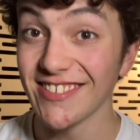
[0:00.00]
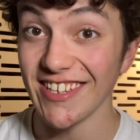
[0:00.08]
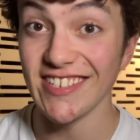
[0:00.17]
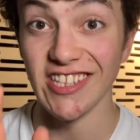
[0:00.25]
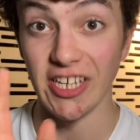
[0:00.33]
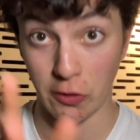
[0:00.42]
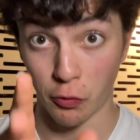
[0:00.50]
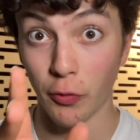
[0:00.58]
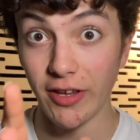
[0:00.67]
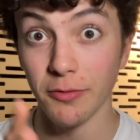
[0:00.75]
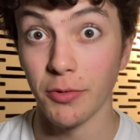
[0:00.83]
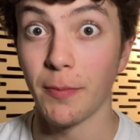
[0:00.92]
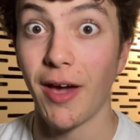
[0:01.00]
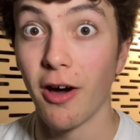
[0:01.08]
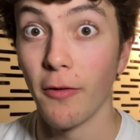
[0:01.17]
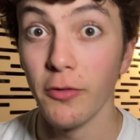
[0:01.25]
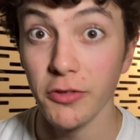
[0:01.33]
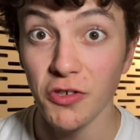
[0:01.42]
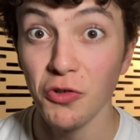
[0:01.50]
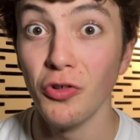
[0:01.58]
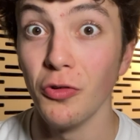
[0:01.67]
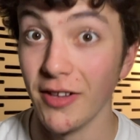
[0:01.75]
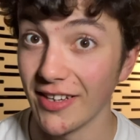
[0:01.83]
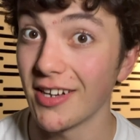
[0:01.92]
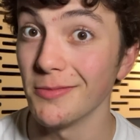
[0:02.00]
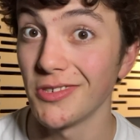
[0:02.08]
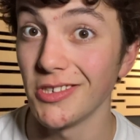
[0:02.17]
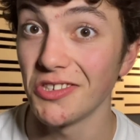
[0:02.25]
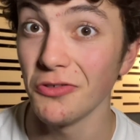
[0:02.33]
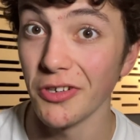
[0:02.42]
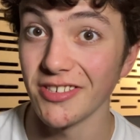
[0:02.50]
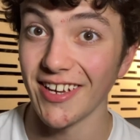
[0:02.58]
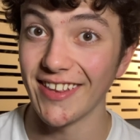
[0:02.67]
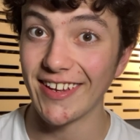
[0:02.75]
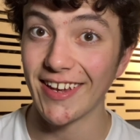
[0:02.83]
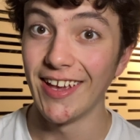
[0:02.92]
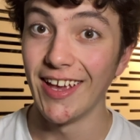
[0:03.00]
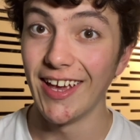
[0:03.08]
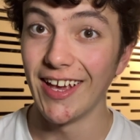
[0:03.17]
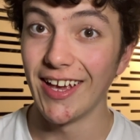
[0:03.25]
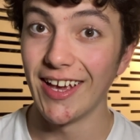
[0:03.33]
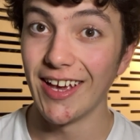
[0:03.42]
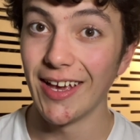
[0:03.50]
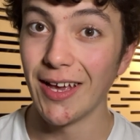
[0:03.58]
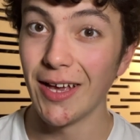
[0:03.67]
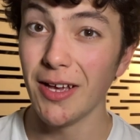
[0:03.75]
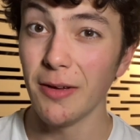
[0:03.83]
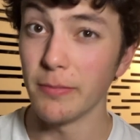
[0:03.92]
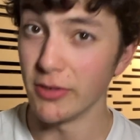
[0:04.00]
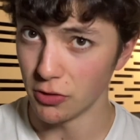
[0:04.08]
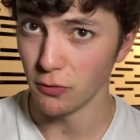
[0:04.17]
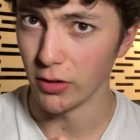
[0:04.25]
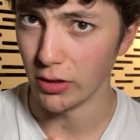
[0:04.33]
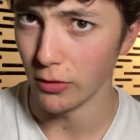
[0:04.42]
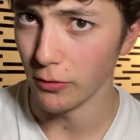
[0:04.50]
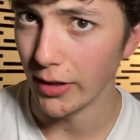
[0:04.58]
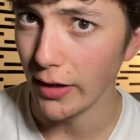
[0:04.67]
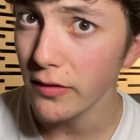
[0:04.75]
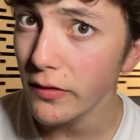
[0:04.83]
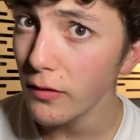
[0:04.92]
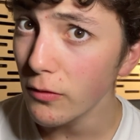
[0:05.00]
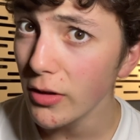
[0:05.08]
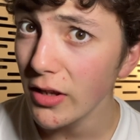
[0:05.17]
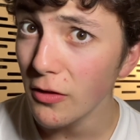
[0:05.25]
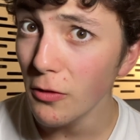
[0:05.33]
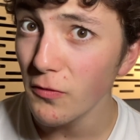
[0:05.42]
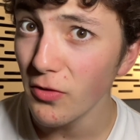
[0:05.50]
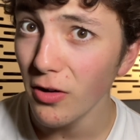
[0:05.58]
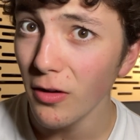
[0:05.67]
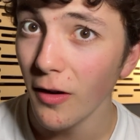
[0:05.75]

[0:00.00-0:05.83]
is an incredibly powerful tool when it comes to storytelling. But you want to know what else it's really good for?